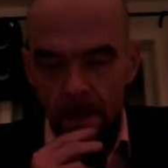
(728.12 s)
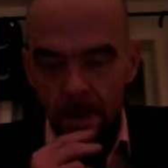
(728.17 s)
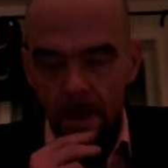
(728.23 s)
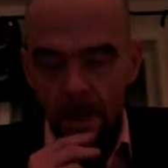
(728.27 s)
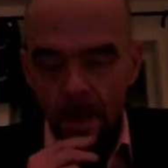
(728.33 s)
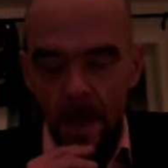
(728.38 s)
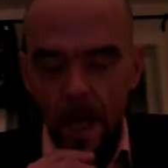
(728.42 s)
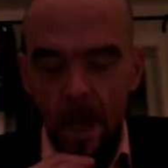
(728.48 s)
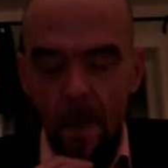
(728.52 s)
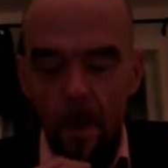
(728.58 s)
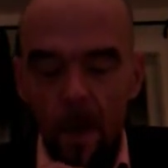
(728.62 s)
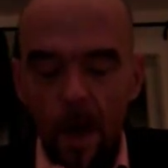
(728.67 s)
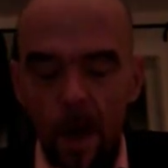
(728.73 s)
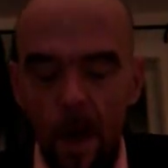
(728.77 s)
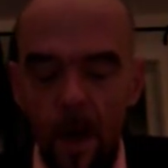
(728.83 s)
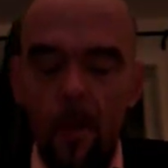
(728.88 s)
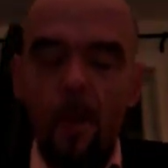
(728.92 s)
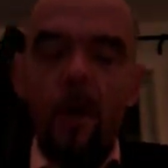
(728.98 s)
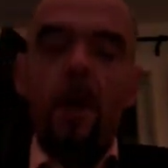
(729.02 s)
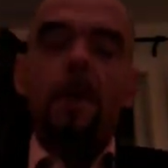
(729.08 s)
I
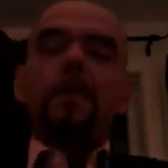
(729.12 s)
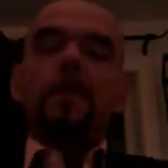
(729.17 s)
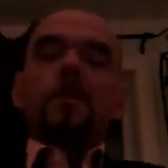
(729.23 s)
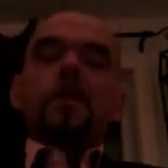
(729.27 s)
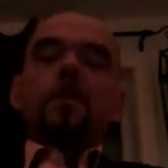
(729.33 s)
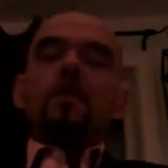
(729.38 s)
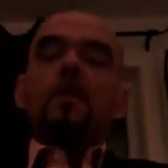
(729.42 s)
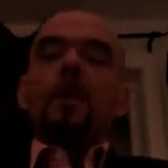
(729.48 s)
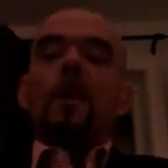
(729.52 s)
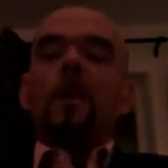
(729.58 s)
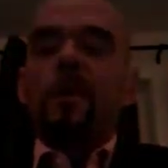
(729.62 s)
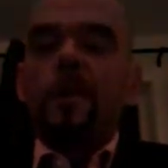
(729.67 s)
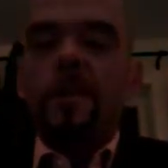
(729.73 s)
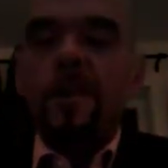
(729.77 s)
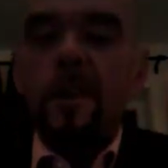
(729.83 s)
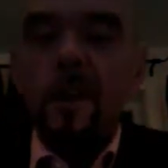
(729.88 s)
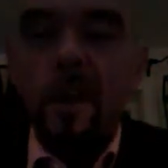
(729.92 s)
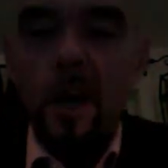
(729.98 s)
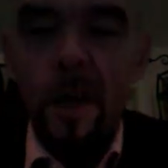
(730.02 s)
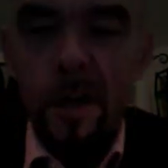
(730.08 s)
want Mr. Mueller
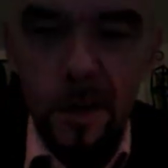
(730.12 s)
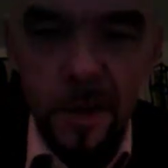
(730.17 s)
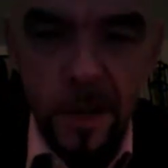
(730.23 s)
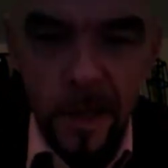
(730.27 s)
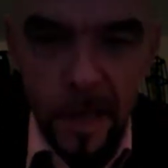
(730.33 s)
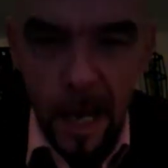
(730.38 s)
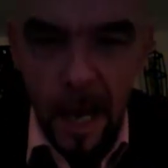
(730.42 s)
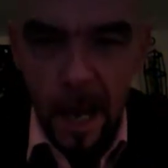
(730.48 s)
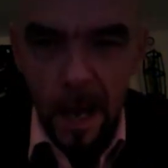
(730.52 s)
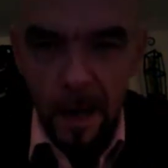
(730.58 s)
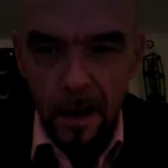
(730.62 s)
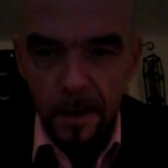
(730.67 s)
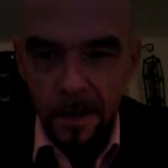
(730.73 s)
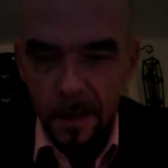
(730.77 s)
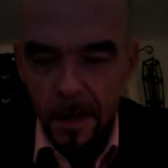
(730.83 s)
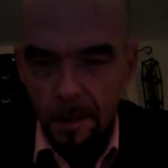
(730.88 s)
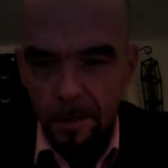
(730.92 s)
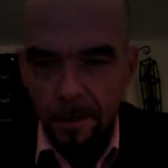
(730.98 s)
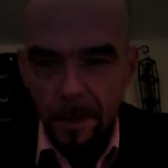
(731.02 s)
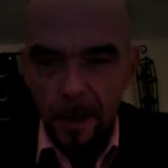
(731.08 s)
to understand
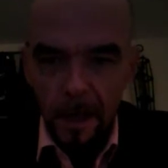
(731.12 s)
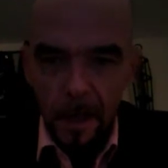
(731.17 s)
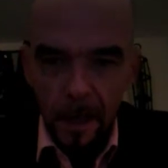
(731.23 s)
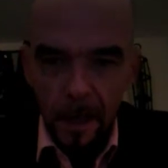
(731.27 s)
something.